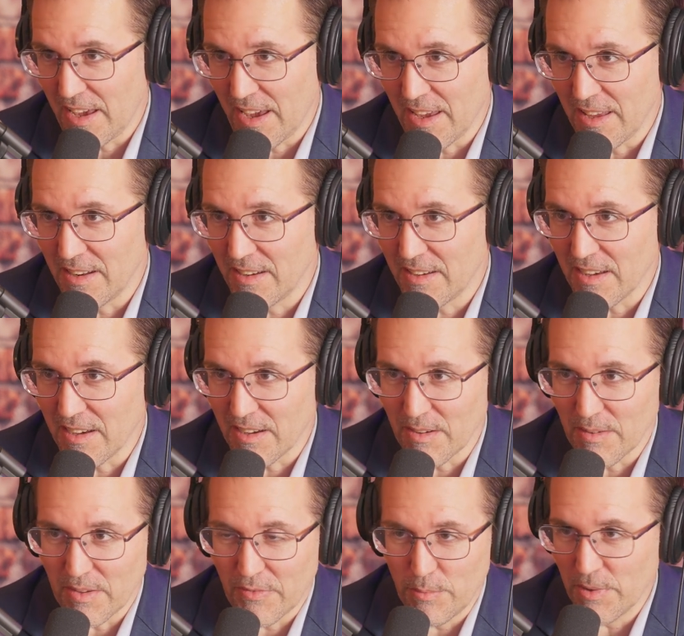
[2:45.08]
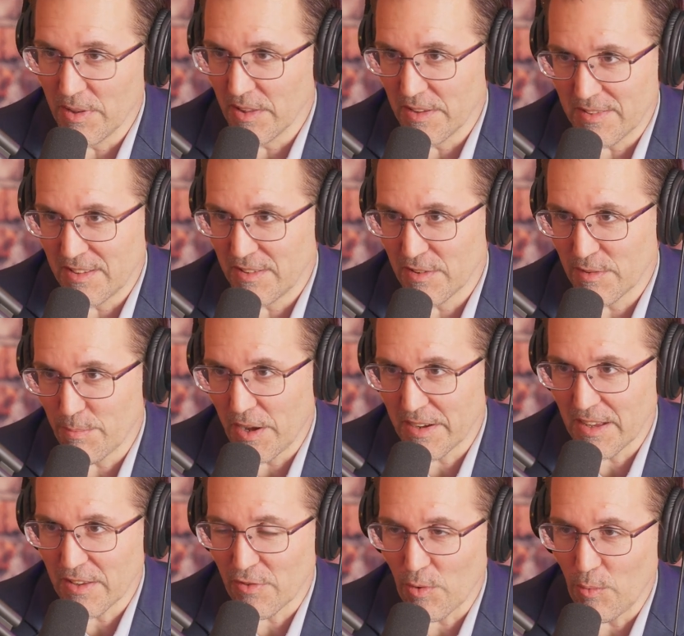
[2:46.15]
And if you've been listening to this
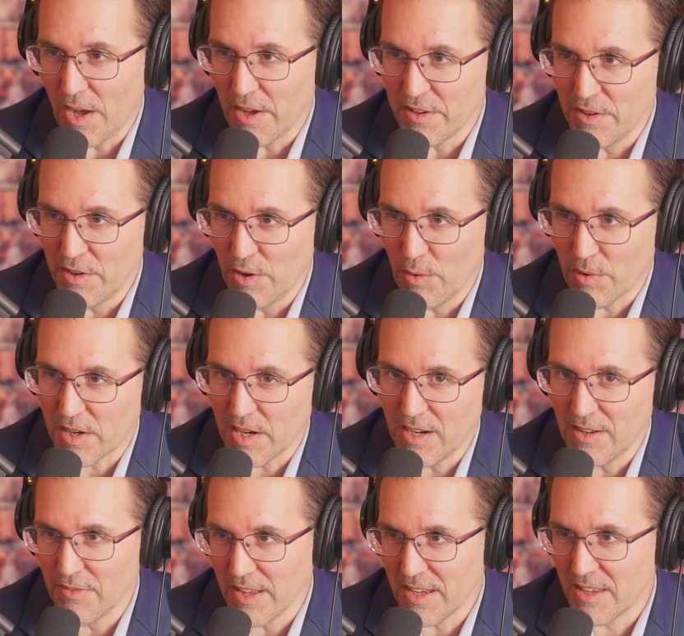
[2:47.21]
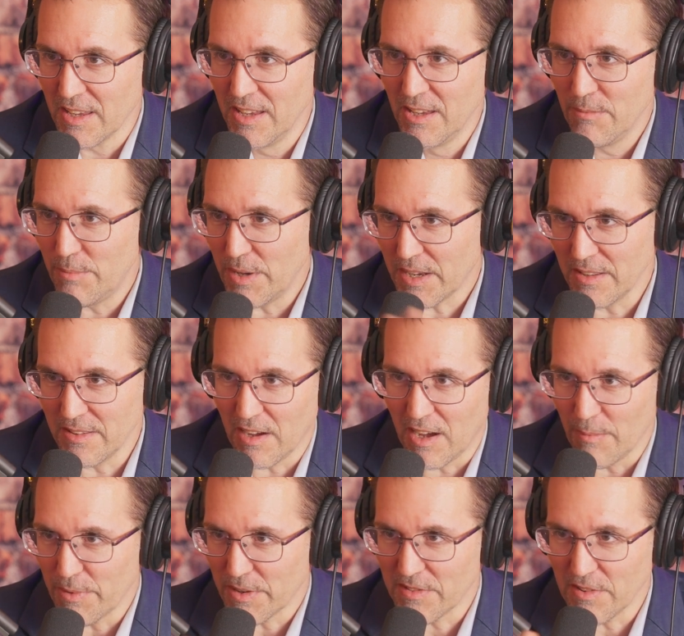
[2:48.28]
podcast for a while, we're kind of picking
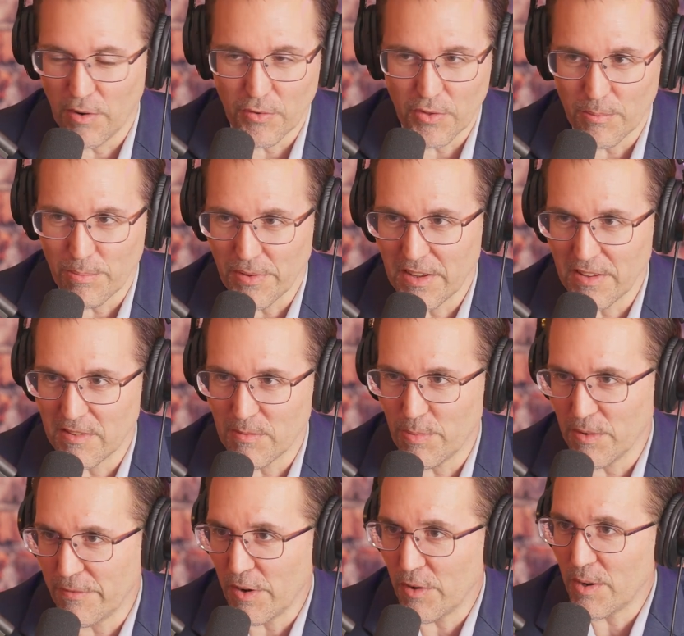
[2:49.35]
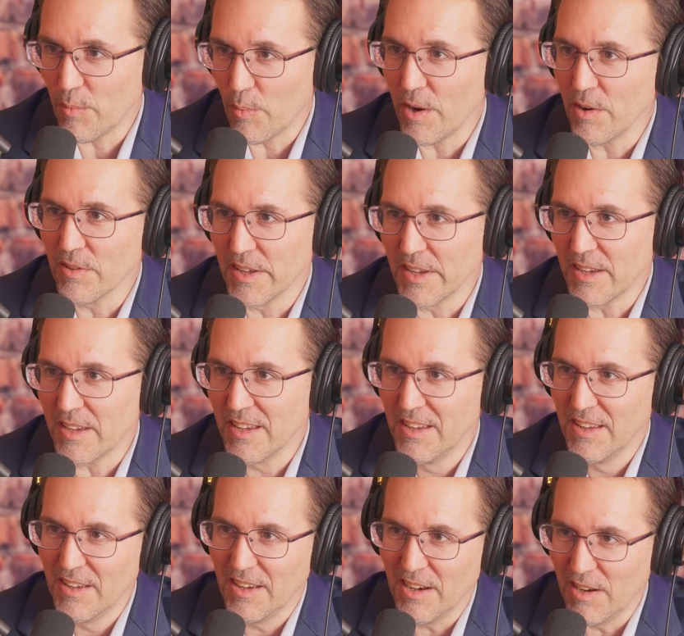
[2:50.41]
topics all over the place, but very rarely
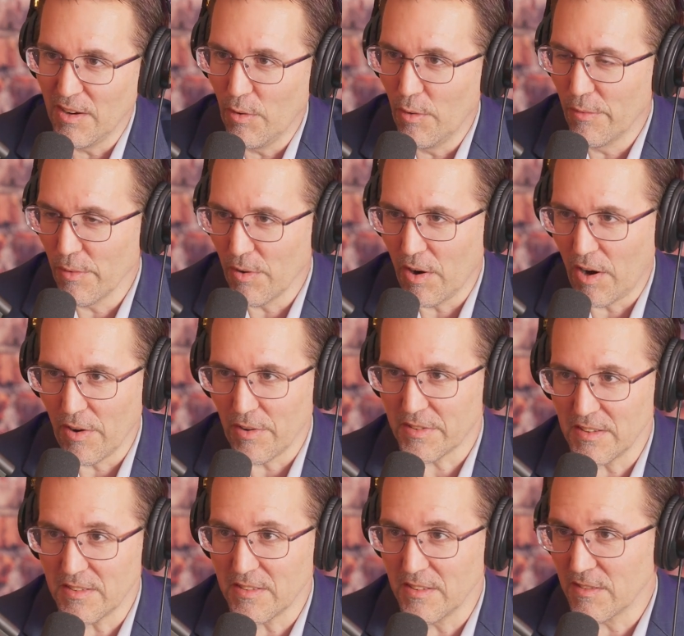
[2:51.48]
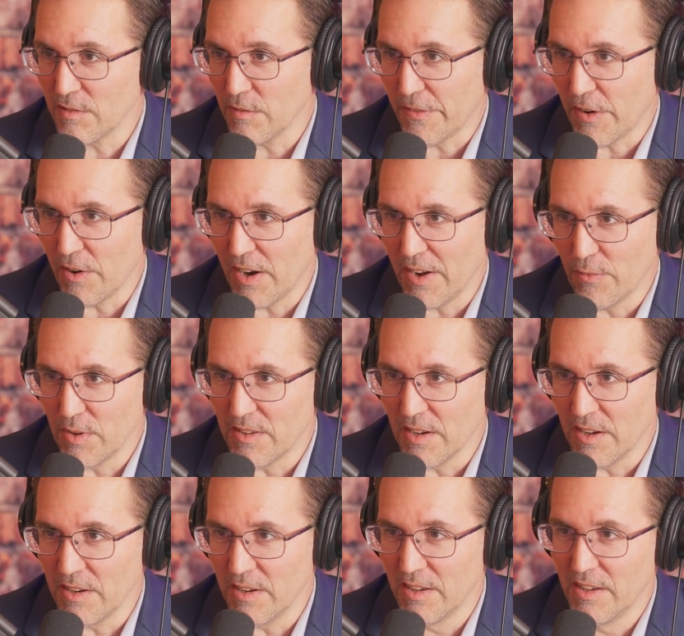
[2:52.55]
over our existence so far have we
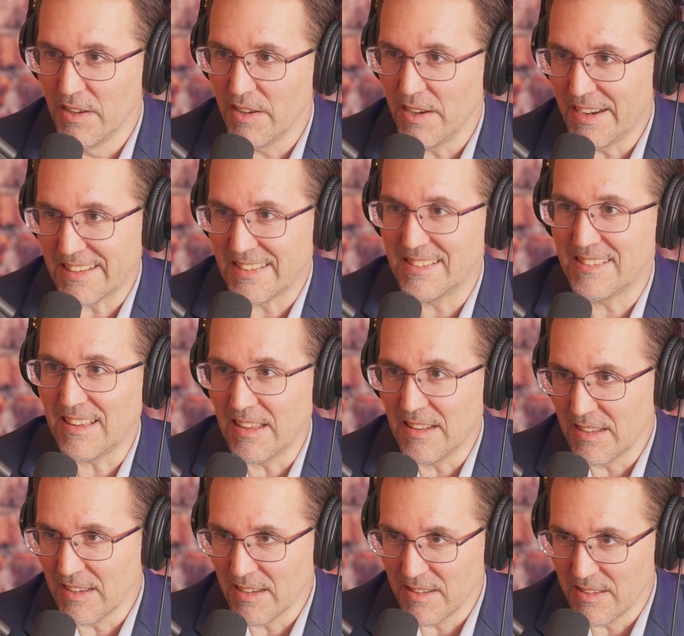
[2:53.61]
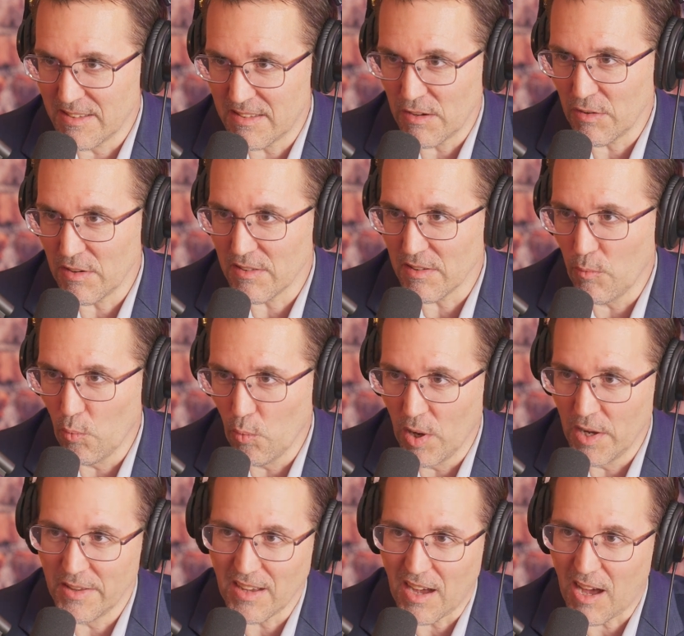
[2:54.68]
done an extended series on
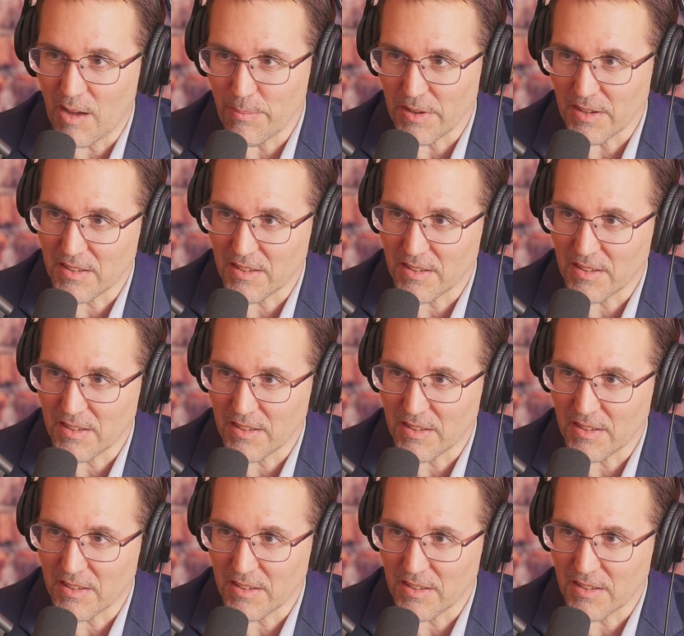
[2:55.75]
one topic.